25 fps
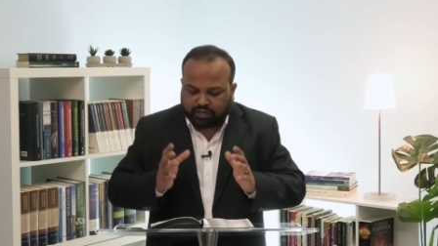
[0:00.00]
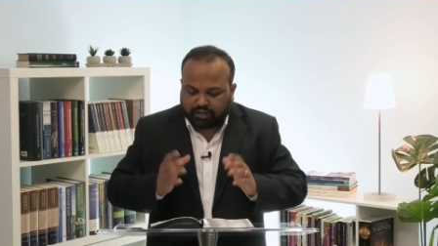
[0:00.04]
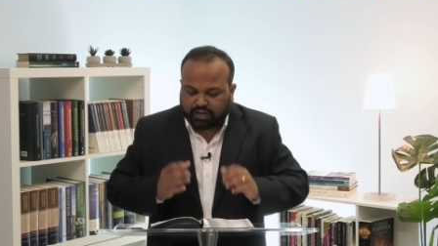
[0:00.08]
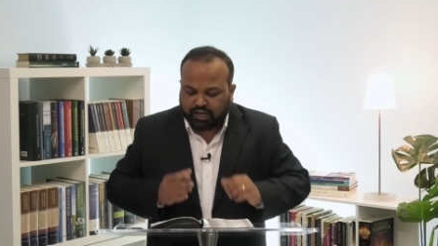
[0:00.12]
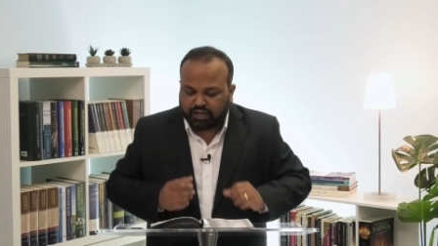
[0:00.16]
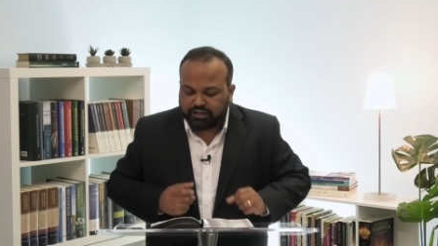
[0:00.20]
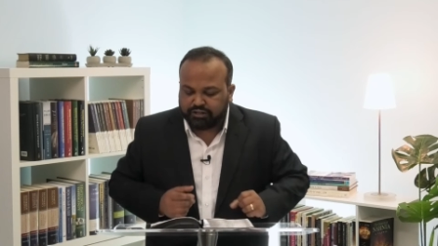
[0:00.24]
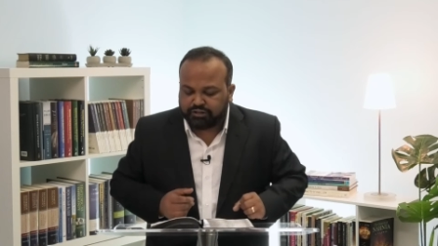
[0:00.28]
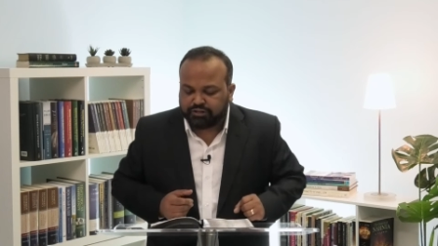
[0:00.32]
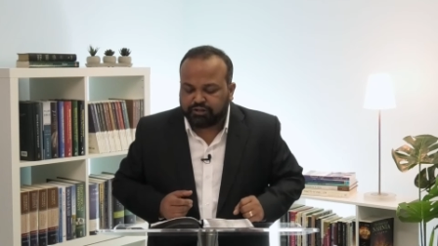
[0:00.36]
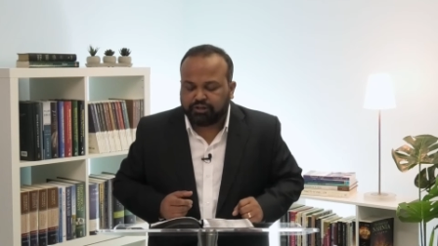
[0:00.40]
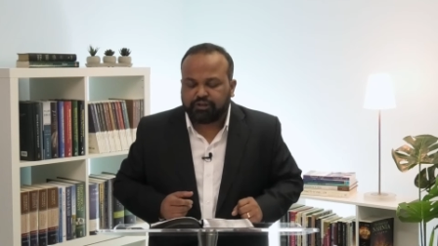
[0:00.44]

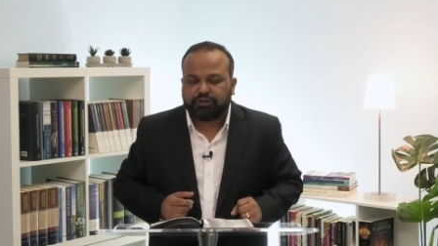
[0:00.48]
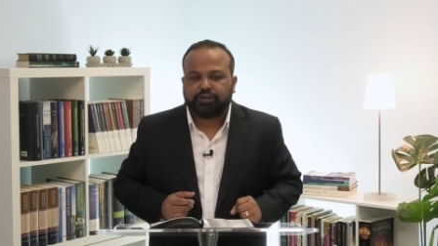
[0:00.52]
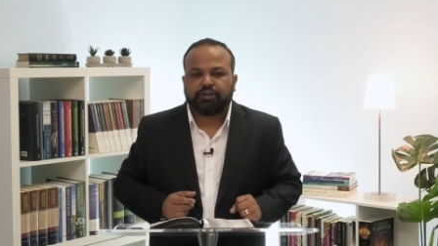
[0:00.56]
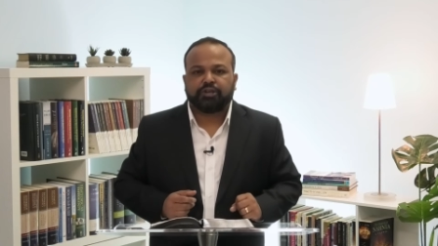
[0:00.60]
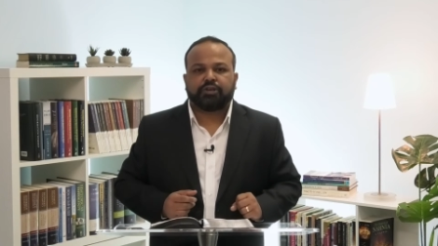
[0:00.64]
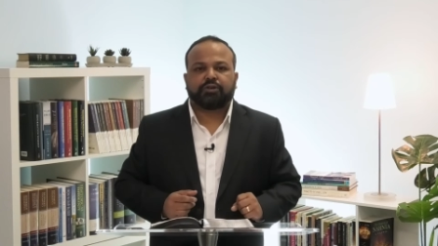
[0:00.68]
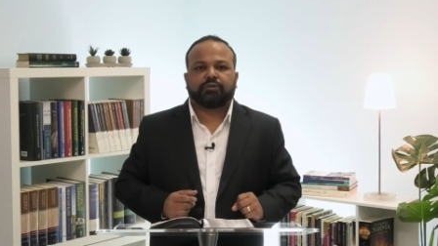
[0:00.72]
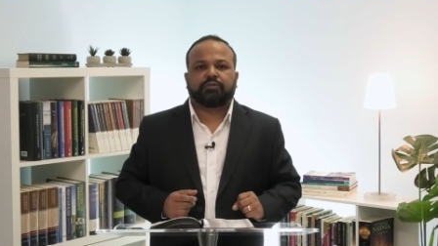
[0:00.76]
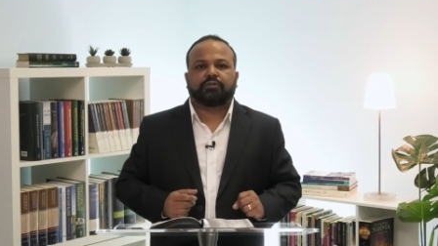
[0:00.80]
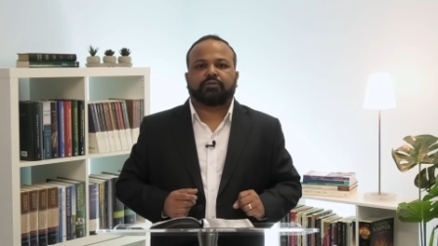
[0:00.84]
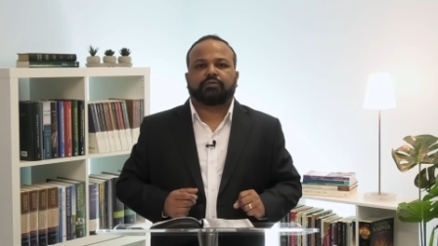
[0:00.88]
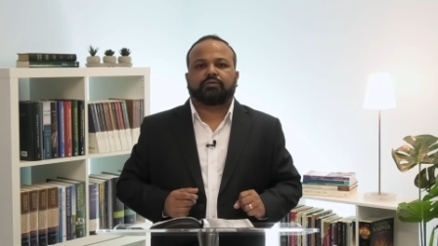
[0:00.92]

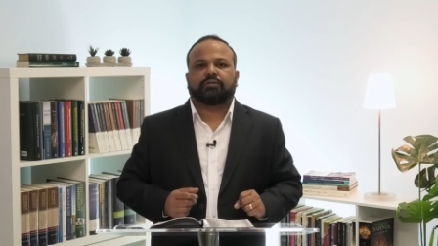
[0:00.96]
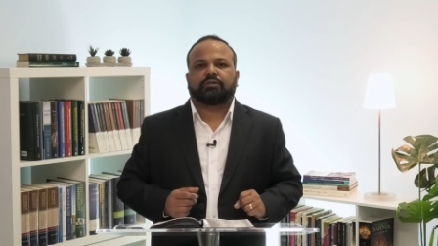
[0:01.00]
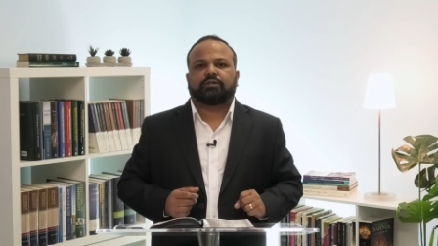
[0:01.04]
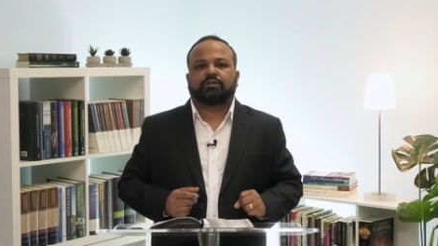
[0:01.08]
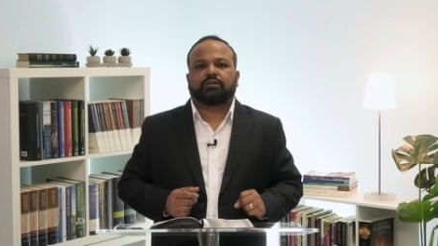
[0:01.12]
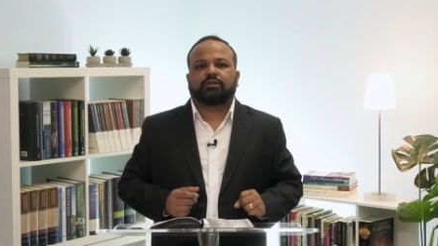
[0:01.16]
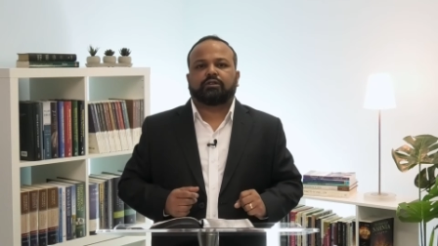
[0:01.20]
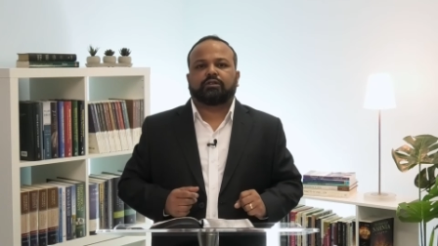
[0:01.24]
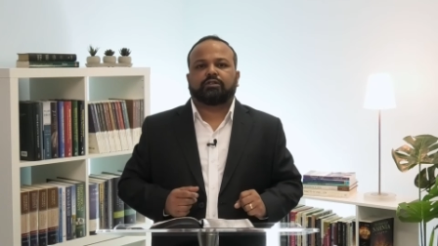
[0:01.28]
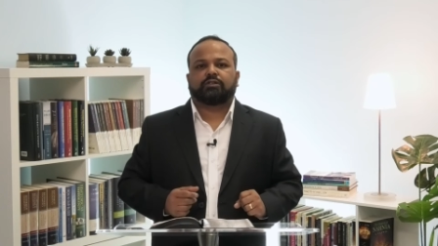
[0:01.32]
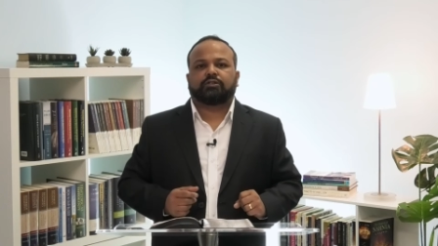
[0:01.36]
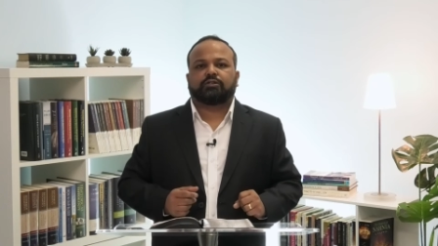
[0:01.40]
continue
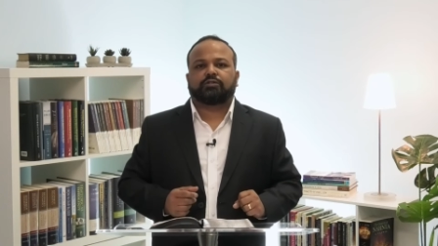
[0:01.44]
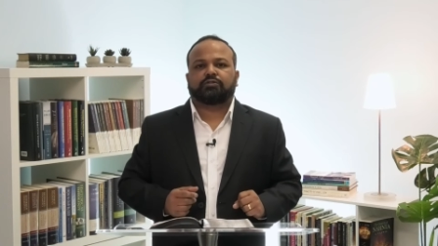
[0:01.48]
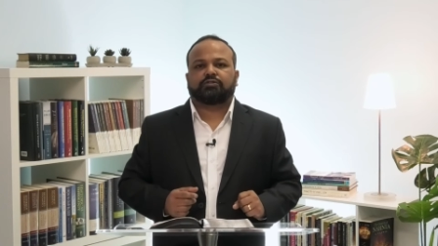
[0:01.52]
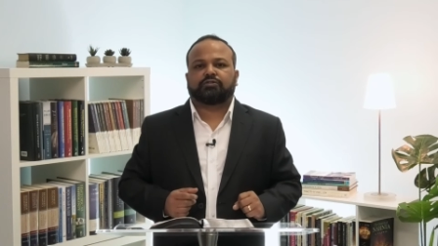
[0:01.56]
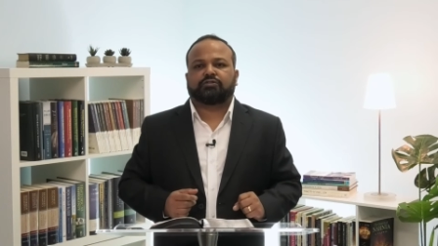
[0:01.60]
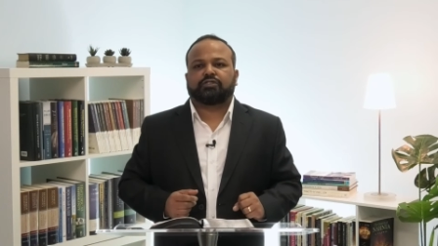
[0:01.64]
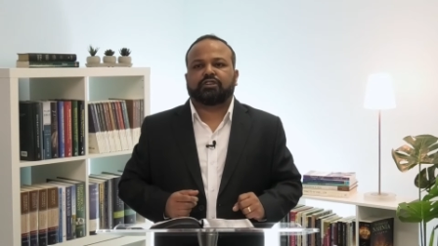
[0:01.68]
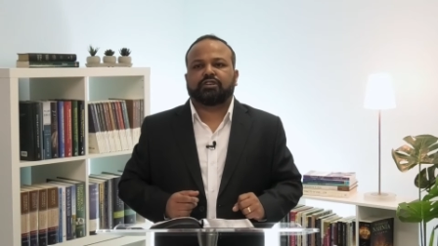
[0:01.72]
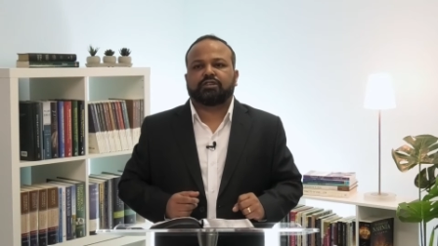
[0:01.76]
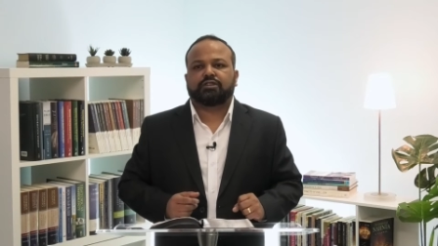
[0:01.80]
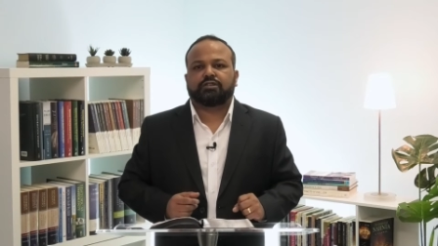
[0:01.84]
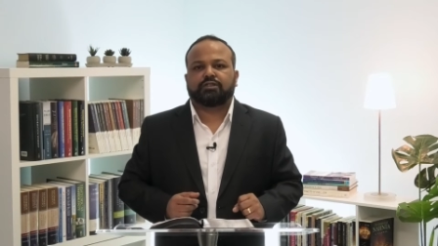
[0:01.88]
to
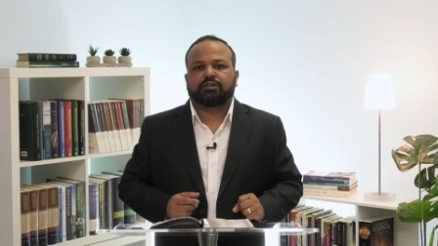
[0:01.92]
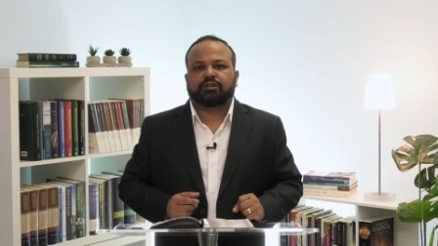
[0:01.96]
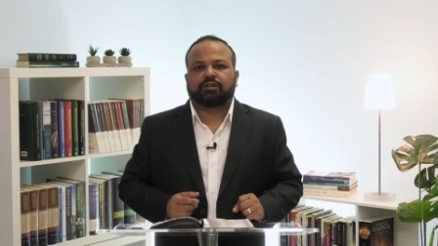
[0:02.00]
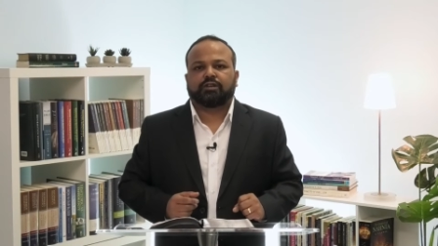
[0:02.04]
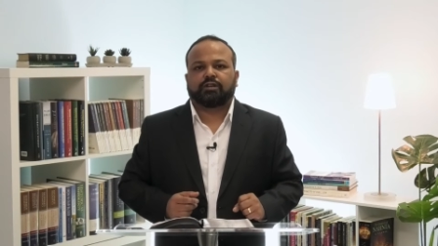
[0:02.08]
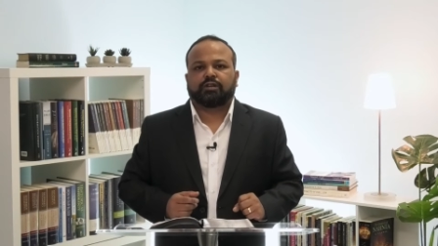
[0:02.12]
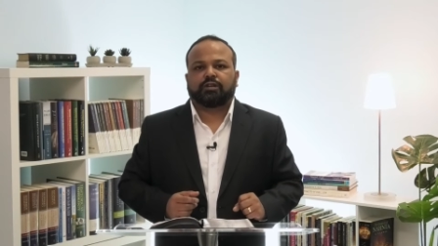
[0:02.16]
sin.